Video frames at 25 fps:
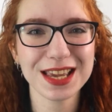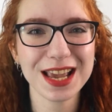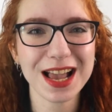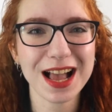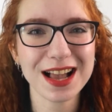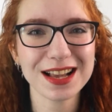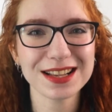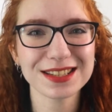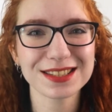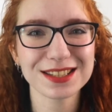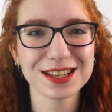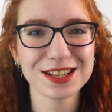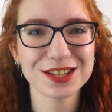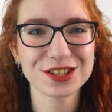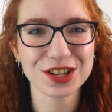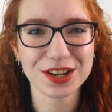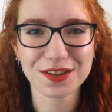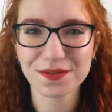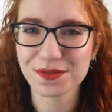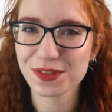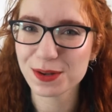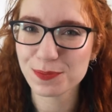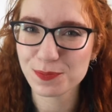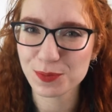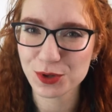the eyesight
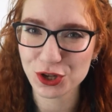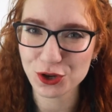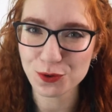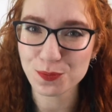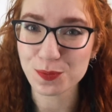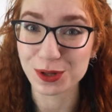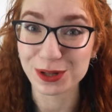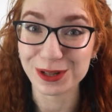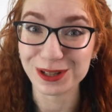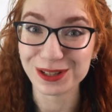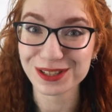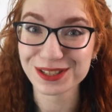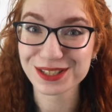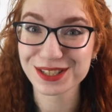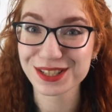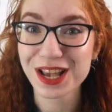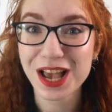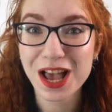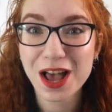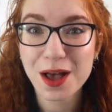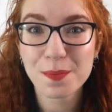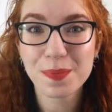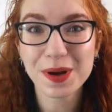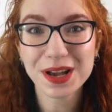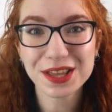of the pupils
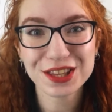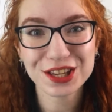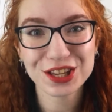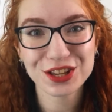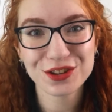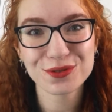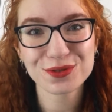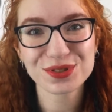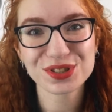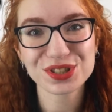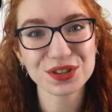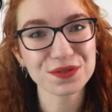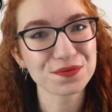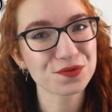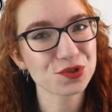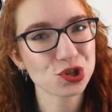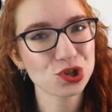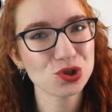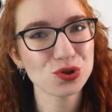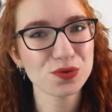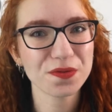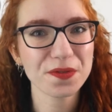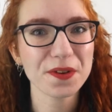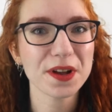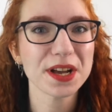by the use of
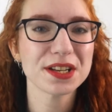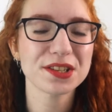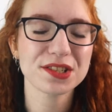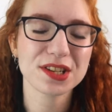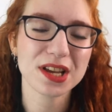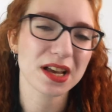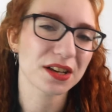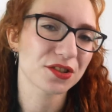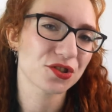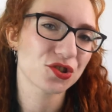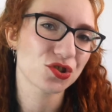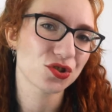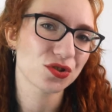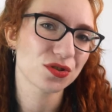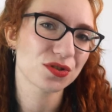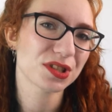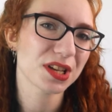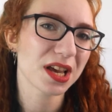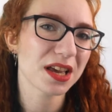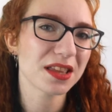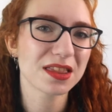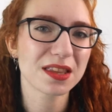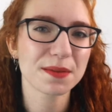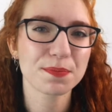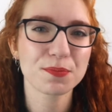too fine textures
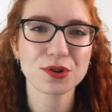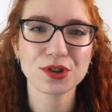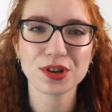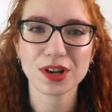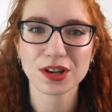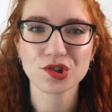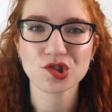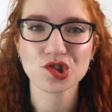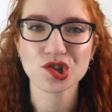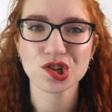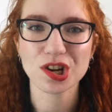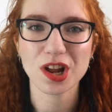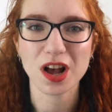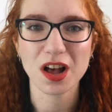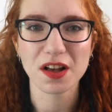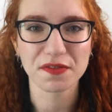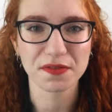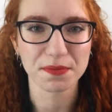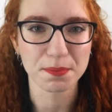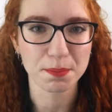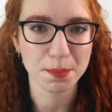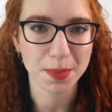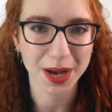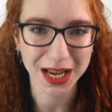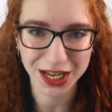and the production
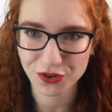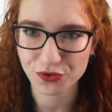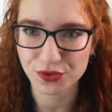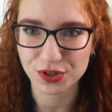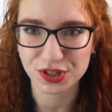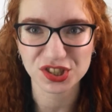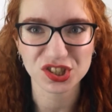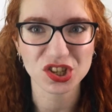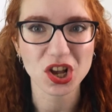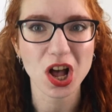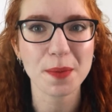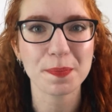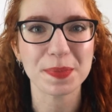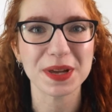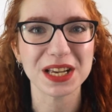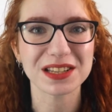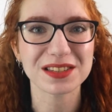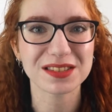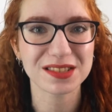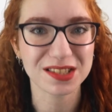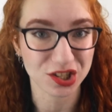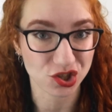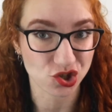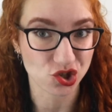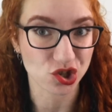of
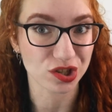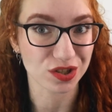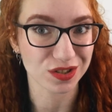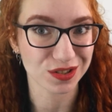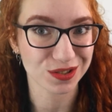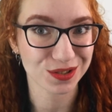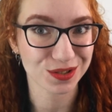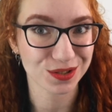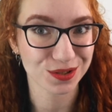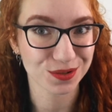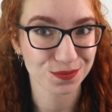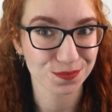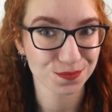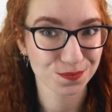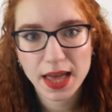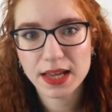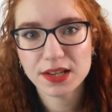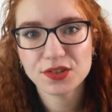microscopic stitches."